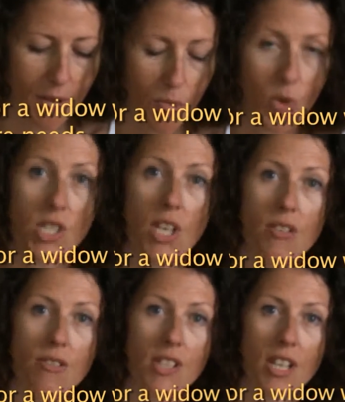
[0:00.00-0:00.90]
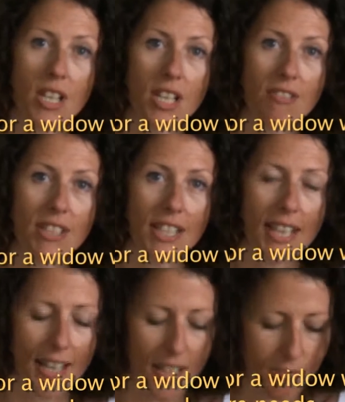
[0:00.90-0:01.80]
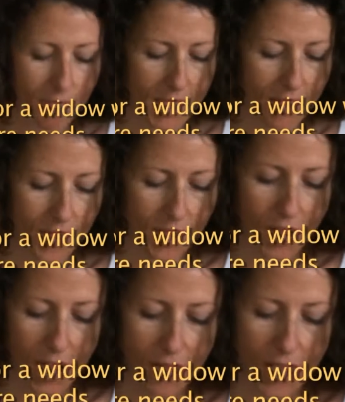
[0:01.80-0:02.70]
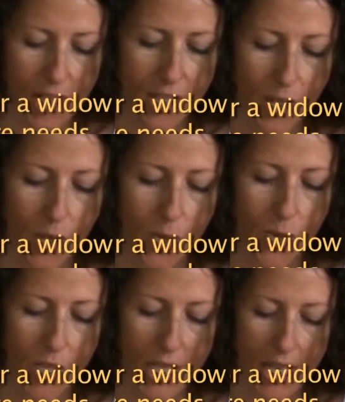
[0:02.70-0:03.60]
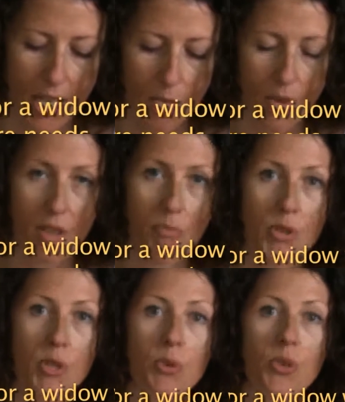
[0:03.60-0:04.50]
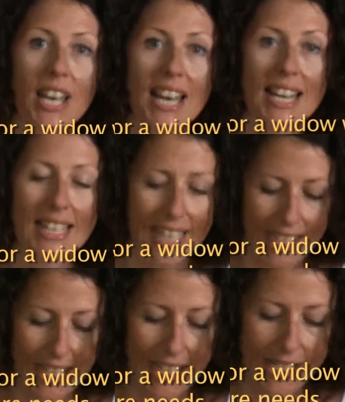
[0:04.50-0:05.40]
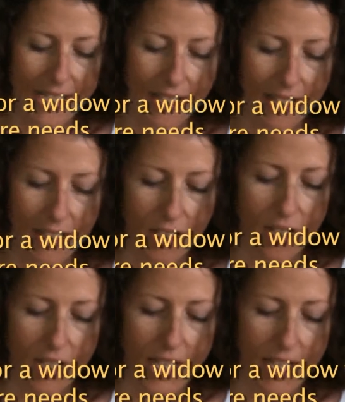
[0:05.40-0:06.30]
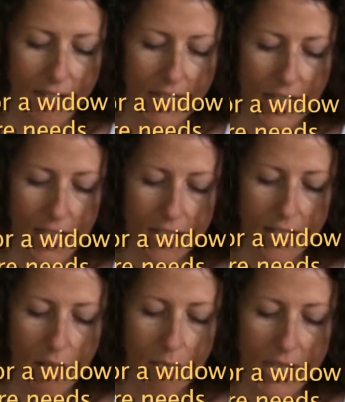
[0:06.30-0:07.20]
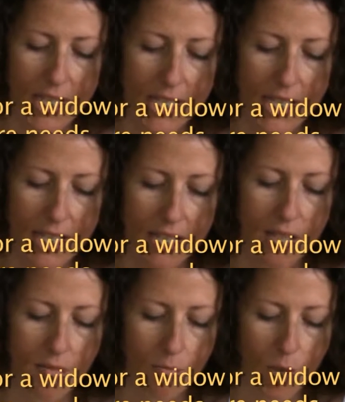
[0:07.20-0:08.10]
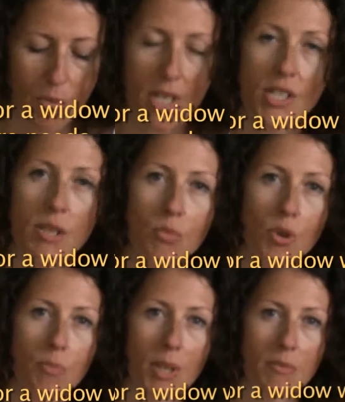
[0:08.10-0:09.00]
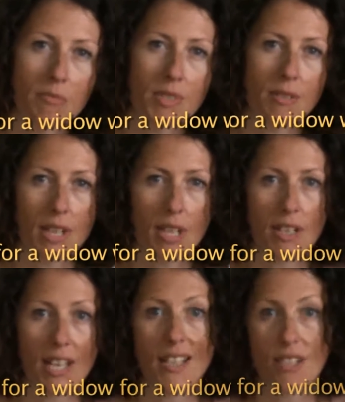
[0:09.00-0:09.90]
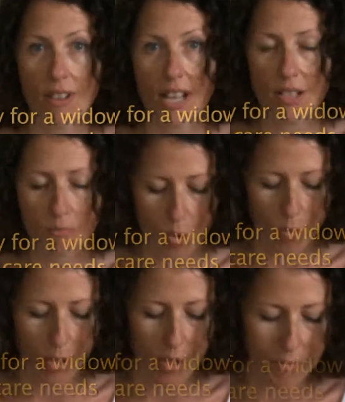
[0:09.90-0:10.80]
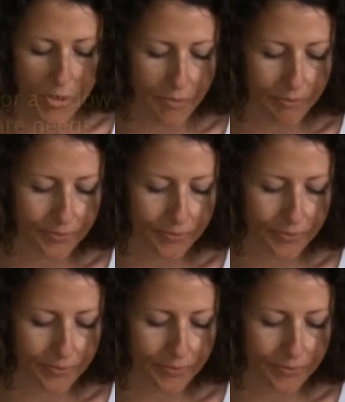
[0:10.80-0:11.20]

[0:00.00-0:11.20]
widowed earlier in the year, 75 years old, with multiple care needs, including diabetes, mobility problems, cataract problems.